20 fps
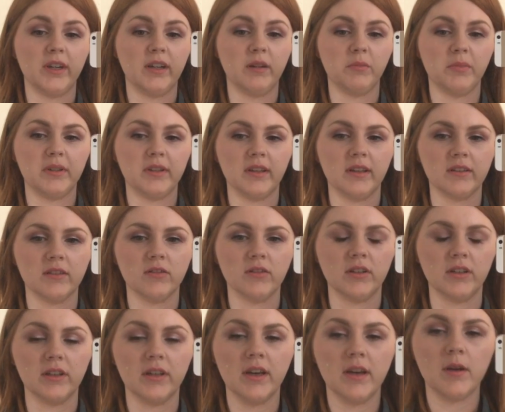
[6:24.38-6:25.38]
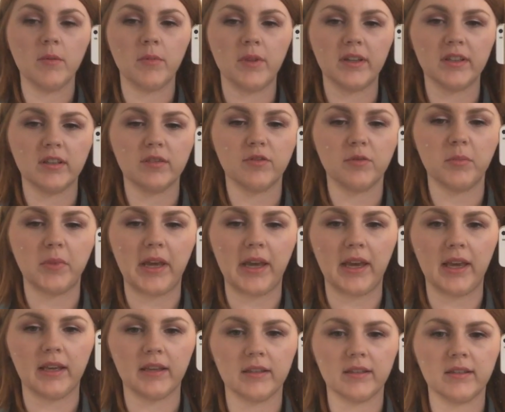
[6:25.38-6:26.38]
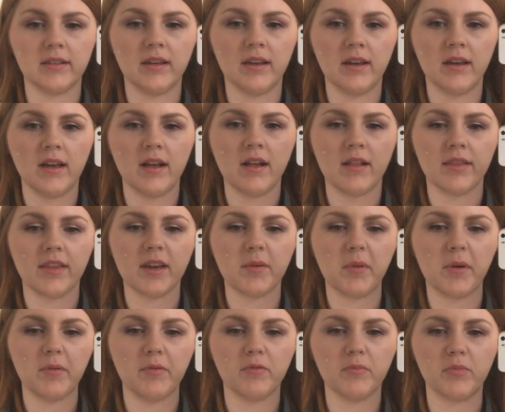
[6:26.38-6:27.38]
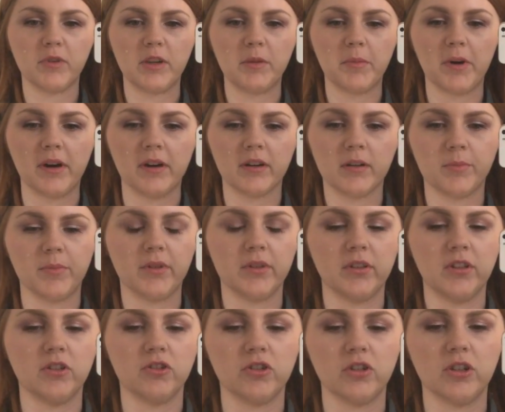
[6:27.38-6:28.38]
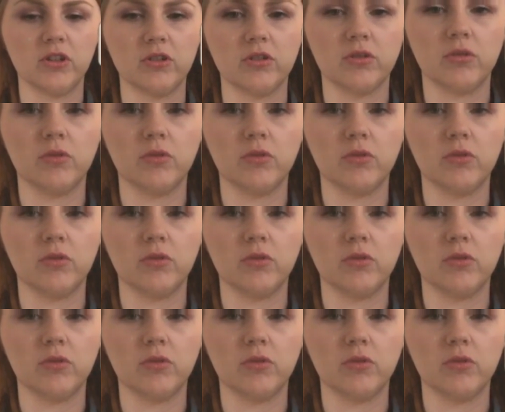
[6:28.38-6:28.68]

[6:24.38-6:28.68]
to anybody, is it really? This is from Next. I think it might be from Primark, but years and years